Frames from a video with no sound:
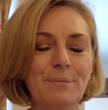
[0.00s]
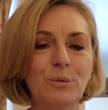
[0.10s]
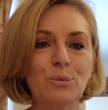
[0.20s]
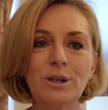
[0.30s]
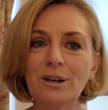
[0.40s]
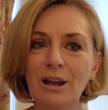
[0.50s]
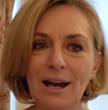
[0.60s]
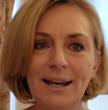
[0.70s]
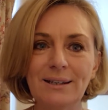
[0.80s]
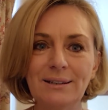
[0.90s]
would
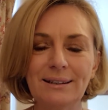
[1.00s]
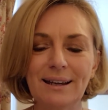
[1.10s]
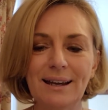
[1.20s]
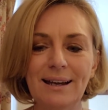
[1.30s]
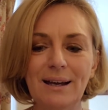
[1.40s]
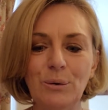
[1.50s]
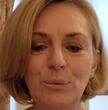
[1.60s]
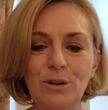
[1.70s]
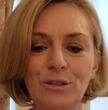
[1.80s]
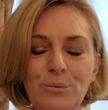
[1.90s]
align
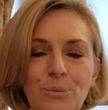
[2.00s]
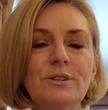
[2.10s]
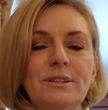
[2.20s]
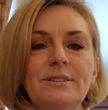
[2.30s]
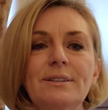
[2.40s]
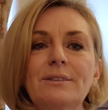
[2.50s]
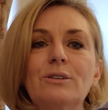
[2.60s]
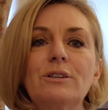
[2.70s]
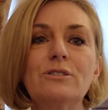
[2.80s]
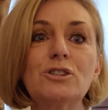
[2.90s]
with resistance,
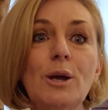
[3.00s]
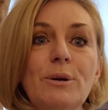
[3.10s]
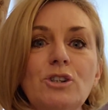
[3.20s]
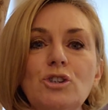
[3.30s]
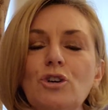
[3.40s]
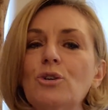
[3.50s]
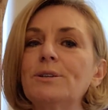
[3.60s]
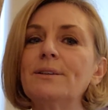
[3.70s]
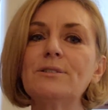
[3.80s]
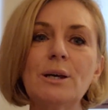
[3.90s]
because there's so much sugar and
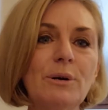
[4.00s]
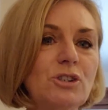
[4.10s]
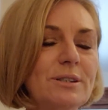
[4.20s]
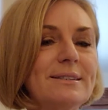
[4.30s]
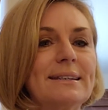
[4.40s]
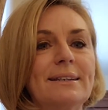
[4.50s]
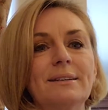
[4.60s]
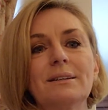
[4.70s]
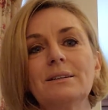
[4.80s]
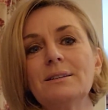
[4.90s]
then so much insulin,
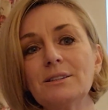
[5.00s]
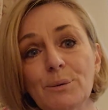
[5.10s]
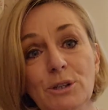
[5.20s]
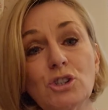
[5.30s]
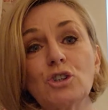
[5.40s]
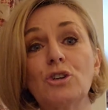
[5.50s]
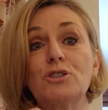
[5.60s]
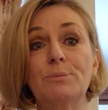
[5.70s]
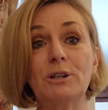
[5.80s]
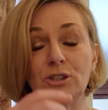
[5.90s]
so much sugar,
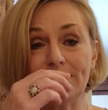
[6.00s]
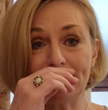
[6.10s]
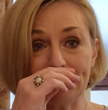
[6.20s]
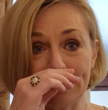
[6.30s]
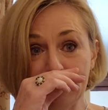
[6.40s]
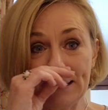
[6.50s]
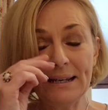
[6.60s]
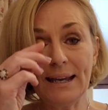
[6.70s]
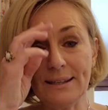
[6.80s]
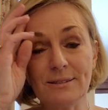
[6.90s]
so much insulin,
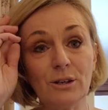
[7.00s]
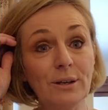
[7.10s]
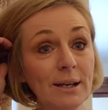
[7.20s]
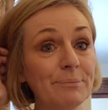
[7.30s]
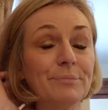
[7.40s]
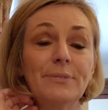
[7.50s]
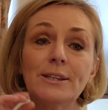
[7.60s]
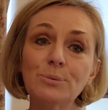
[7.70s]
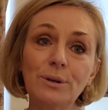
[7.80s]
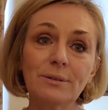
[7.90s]
and so yeah,
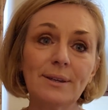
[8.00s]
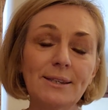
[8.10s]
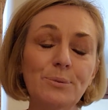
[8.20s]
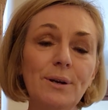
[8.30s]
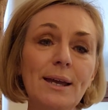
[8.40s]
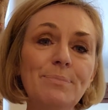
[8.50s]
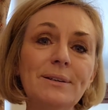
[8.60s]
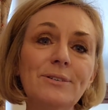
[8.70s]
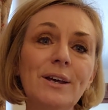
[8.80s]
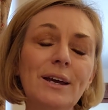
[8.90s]
that's what
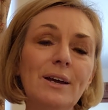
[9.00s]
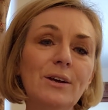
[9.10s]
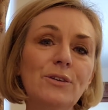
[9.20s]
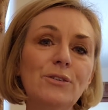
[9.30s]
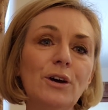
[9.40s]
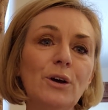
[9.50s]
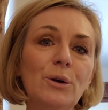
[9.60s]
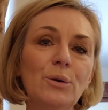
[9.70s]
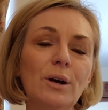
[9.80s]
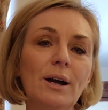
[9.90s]
happens. So
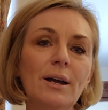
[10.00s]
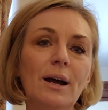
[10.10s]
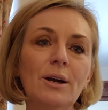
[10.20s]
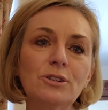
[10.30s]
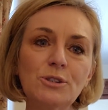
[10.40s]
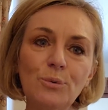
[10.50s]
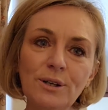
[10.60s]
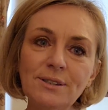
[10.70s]
I just wanted